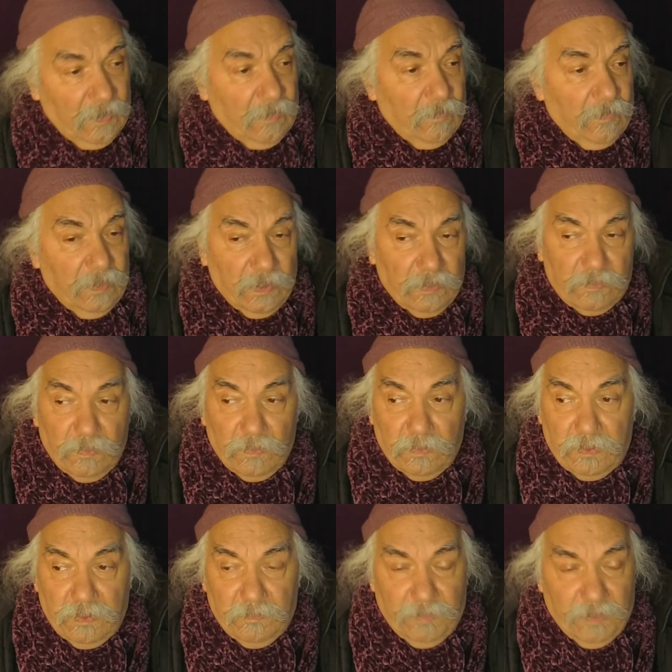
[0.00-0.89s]
we're not
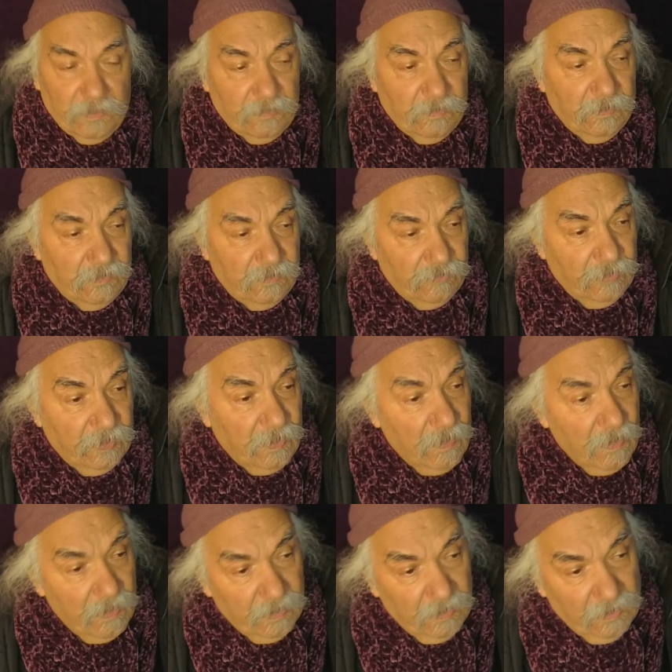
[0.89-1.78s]
talking about
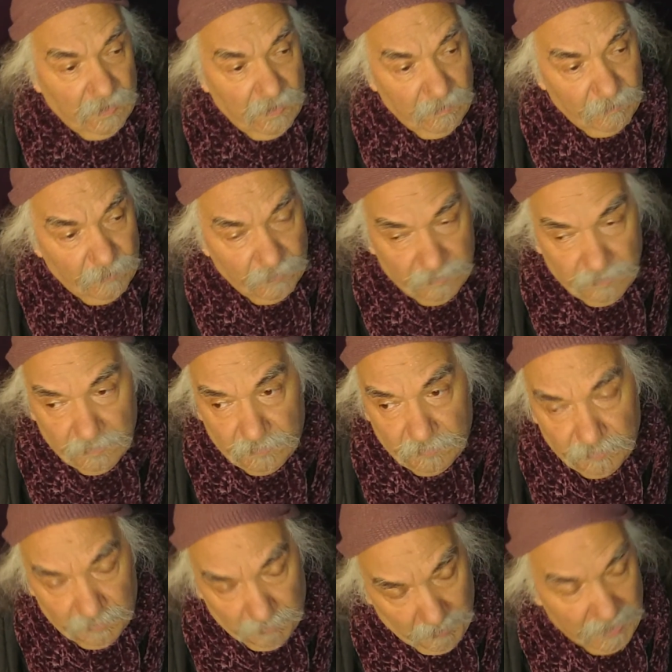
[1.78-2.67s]
disregarding him or
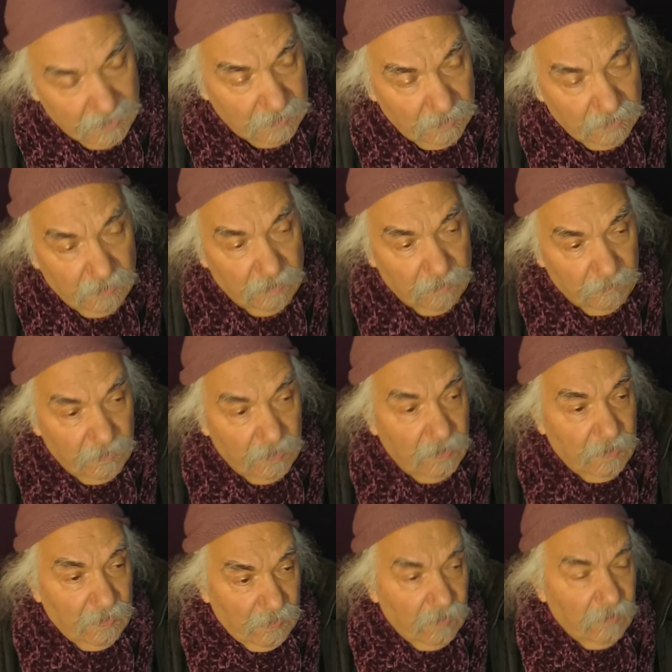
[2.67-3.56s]
disrespecting him,
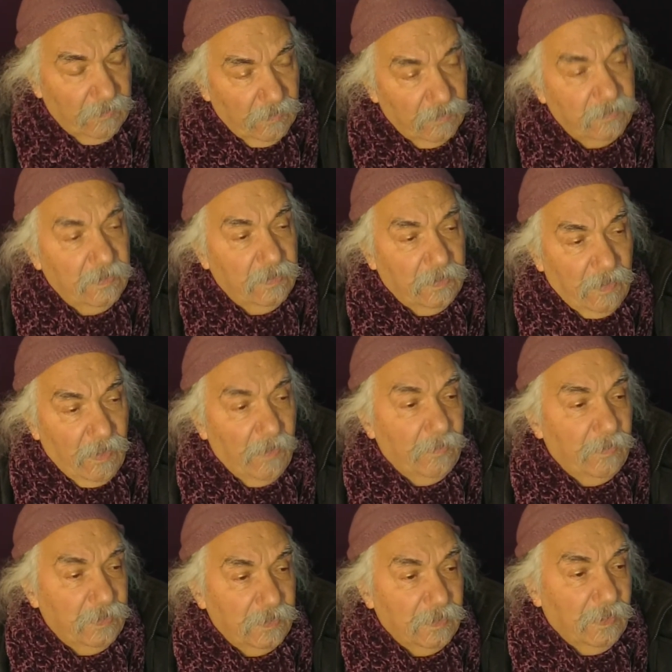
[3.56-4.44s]
just
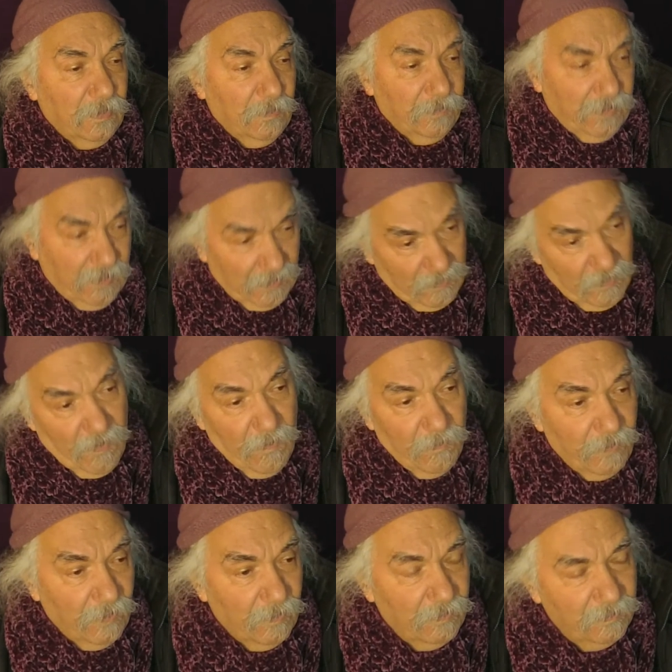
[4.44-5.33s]
encouraging him. Say, no,
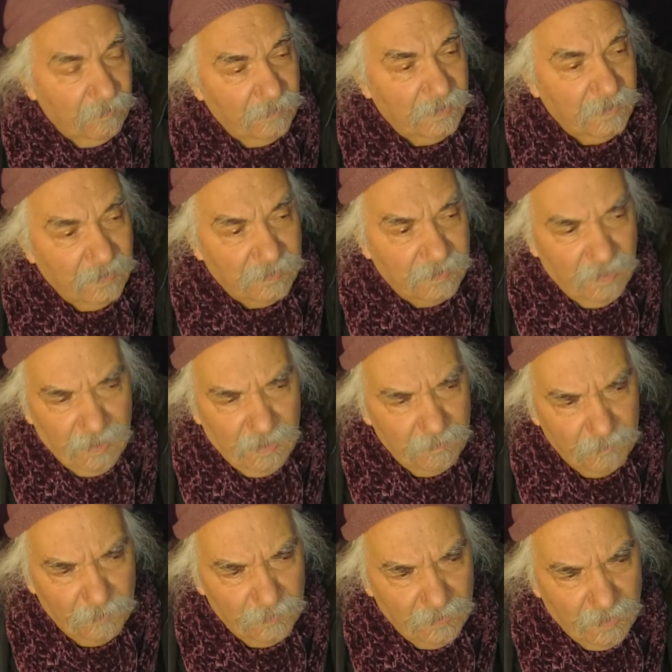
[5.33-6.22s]
bro, there's a
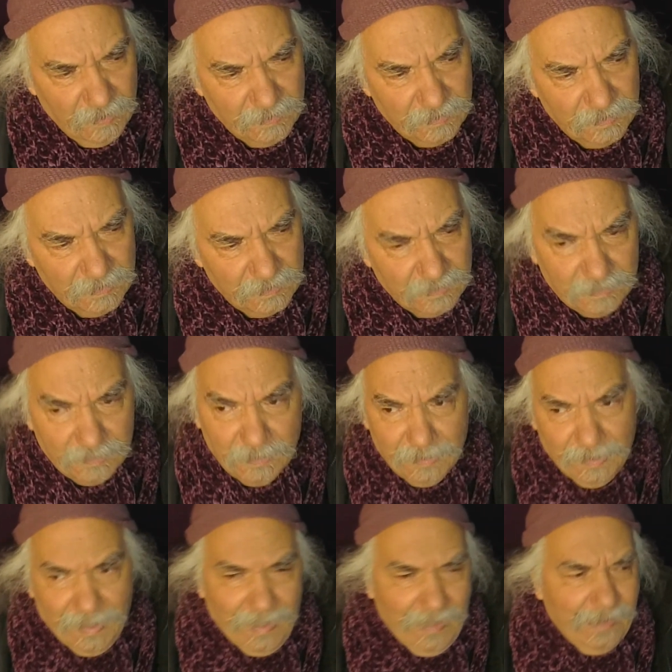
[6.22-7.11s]
lot more out here than
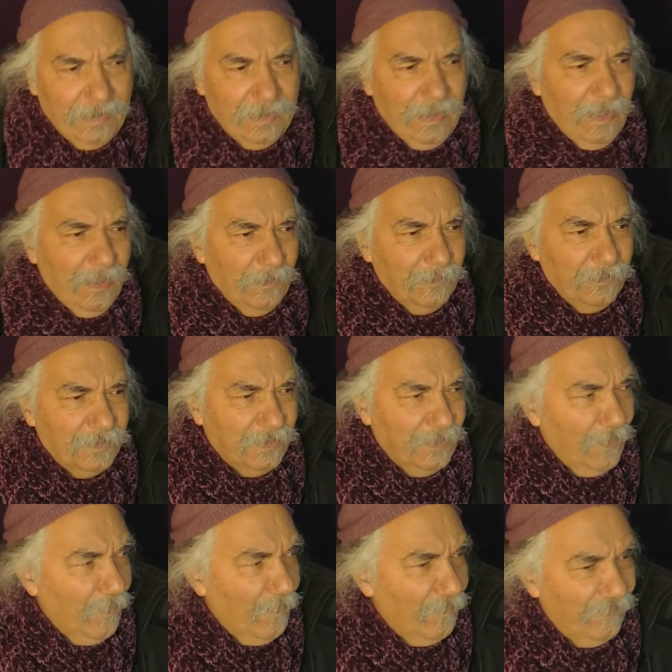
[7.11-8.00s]
hanging out with
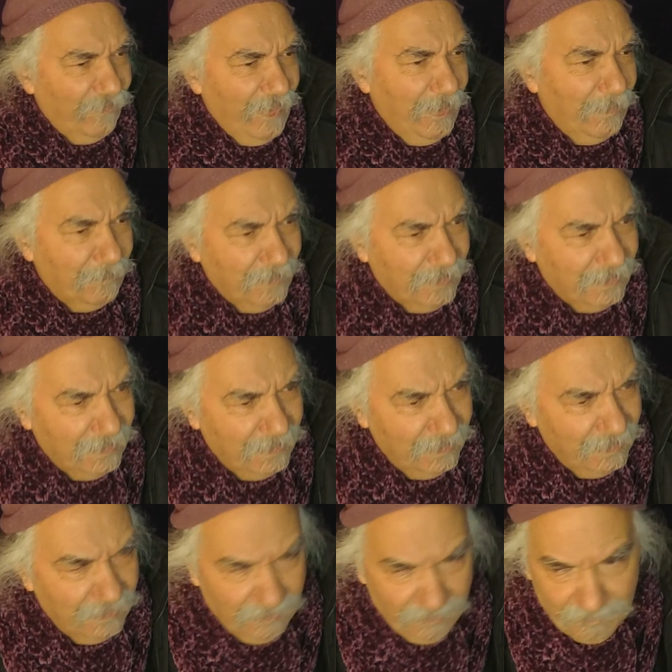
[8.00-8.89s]
your old family.
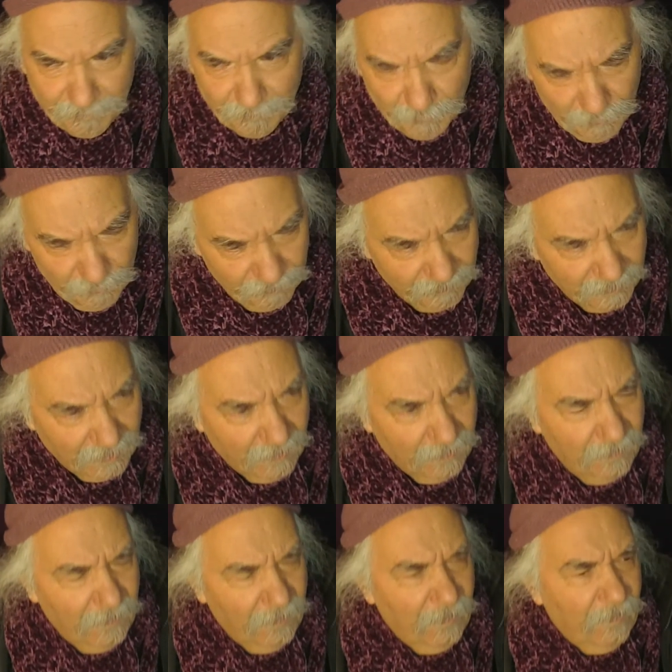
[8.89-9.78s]
Keep moving.
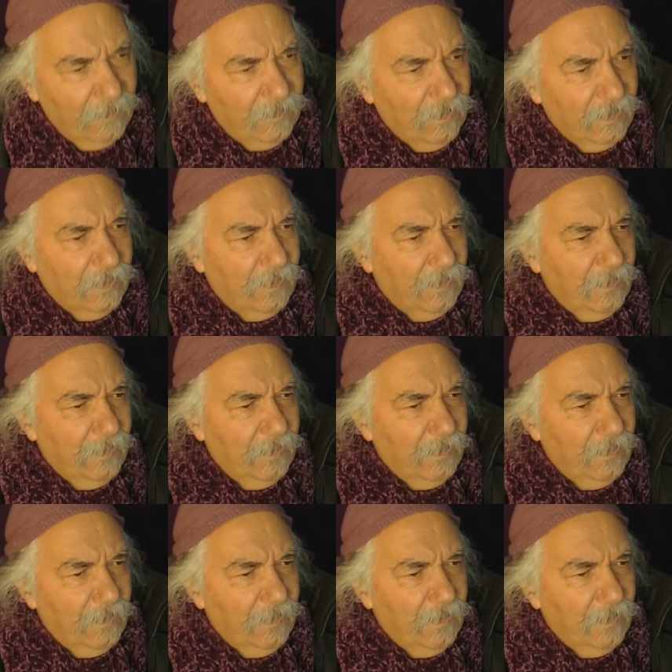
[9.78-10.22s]
Say,